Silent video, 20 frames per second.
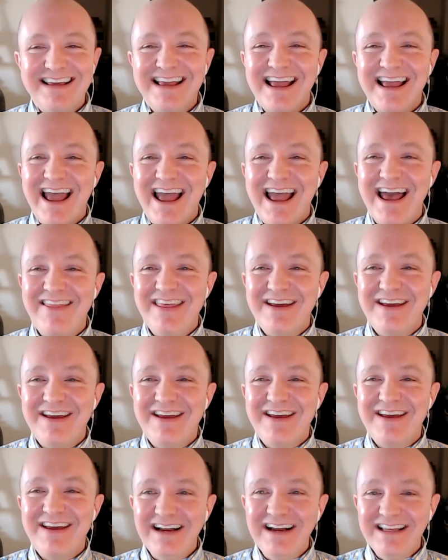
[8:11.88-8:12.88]
Hmm. And then
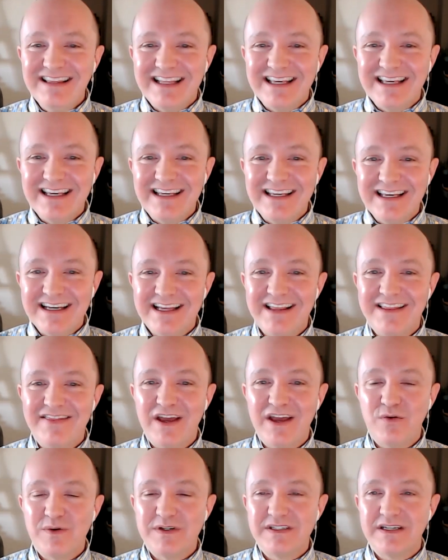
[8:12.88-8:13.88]
finally,
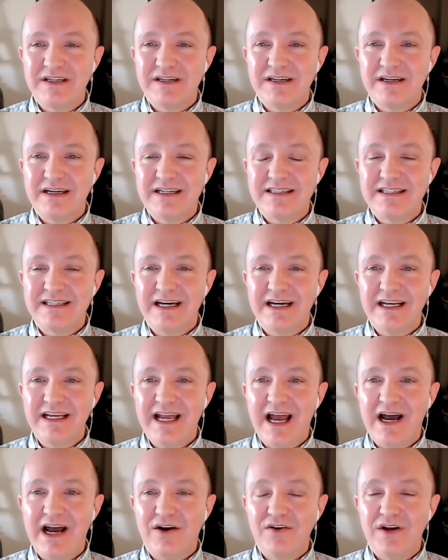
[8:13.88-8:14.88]
there was a, a,
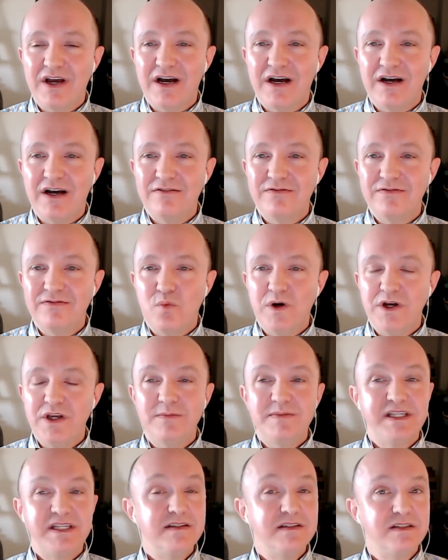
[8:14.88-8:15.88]
study out of
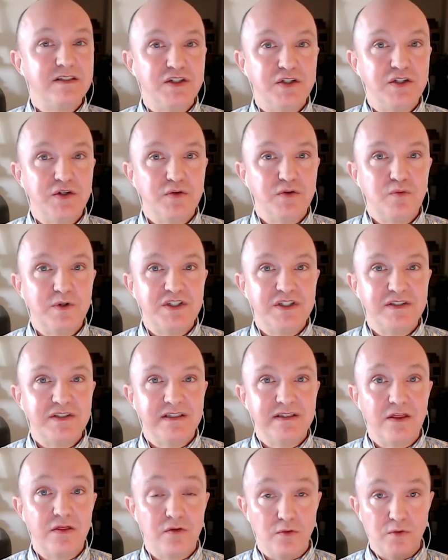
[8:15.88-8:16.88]
Williams Institute, which
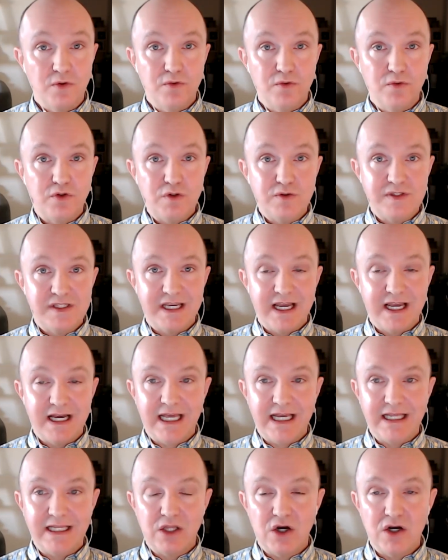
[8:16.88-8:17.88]
is through
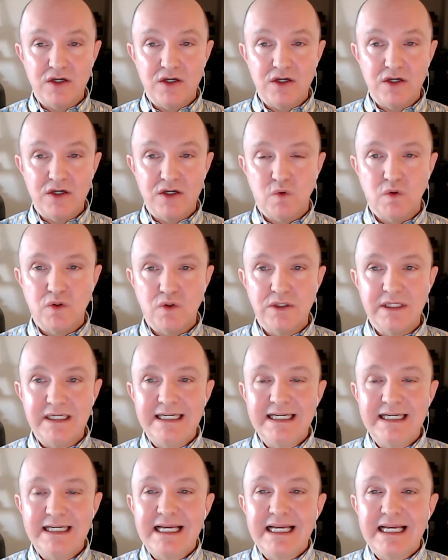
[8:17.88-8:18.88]
UCLA Law School.
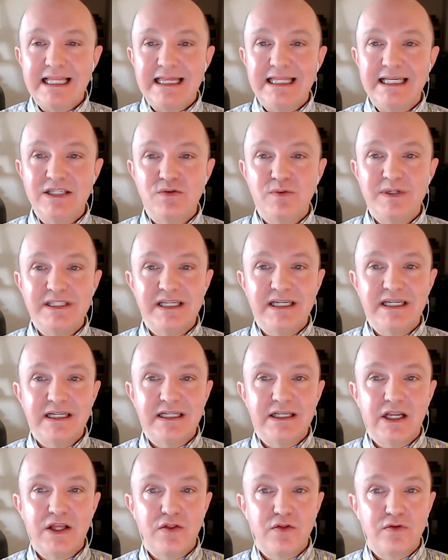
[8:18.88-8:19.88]
This was
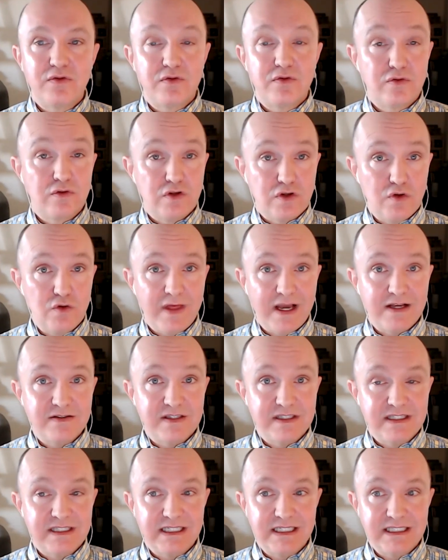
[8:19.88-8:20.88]
in
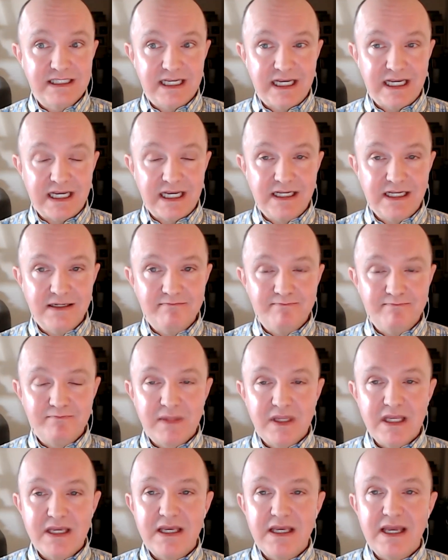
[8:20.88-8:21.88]
2016.
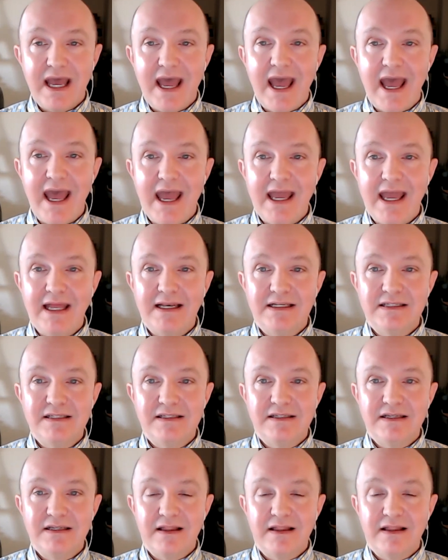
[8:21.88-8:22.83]
And